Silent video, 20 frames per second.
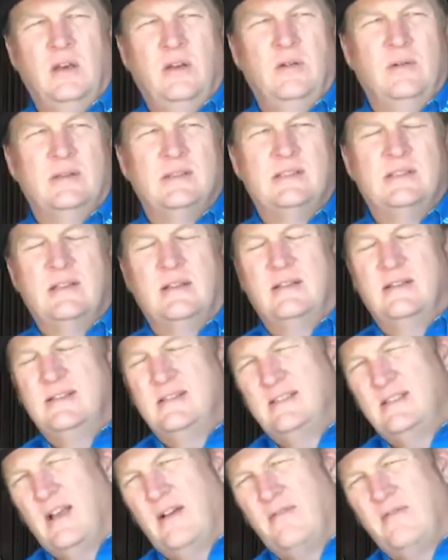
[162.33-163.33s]
doing
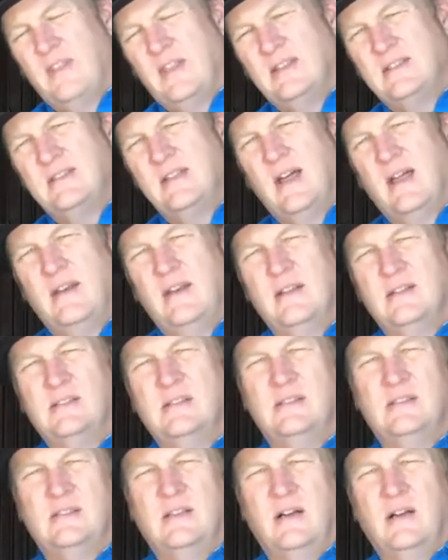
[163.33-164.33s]
stuff that's not
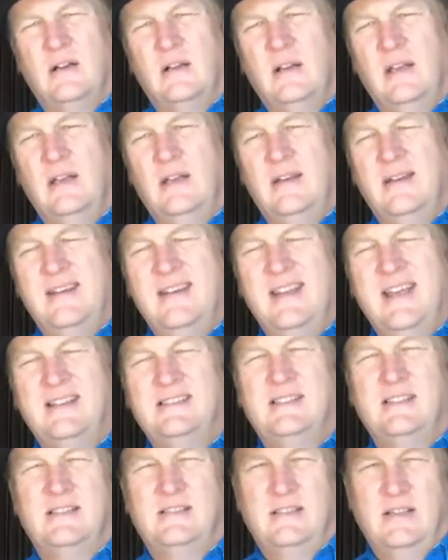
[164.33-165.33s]
necessarily
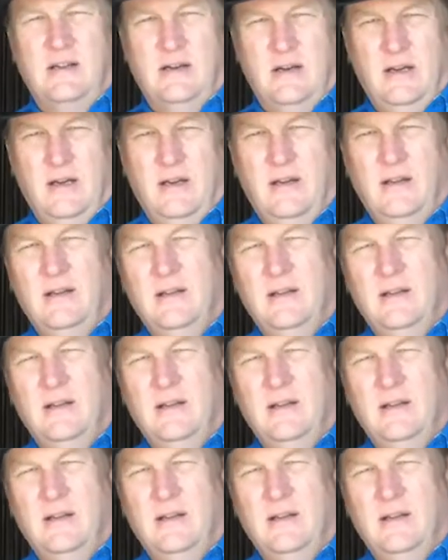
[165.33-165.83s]
necessary.